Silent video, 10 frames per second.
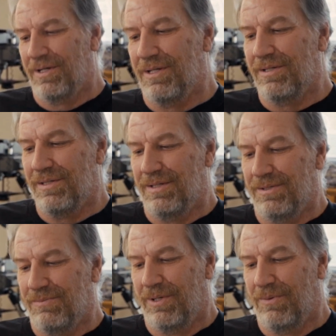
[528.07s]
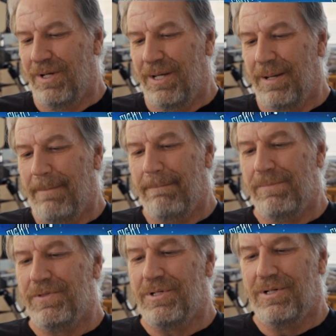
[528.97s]
is, is when we
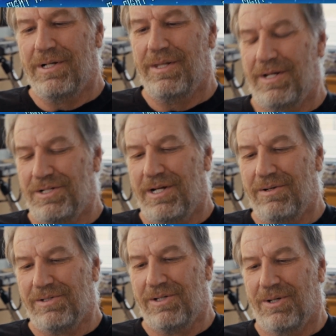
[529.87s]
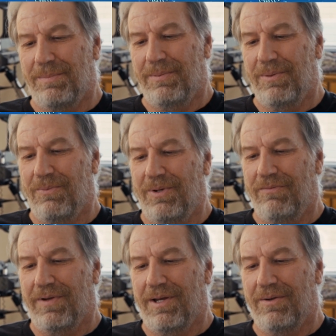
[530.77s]
turned on that gyroscope, we
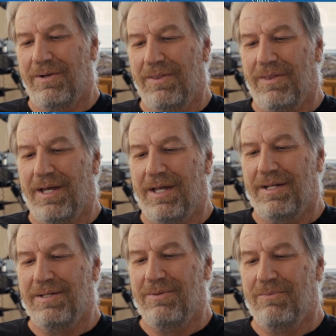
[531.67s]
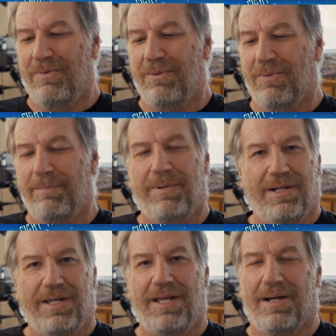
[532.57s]
found that we were
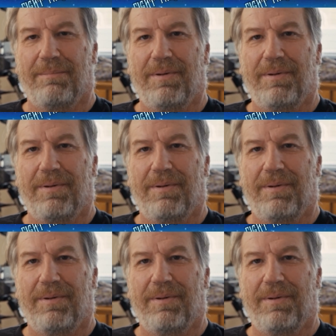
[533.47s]
picking up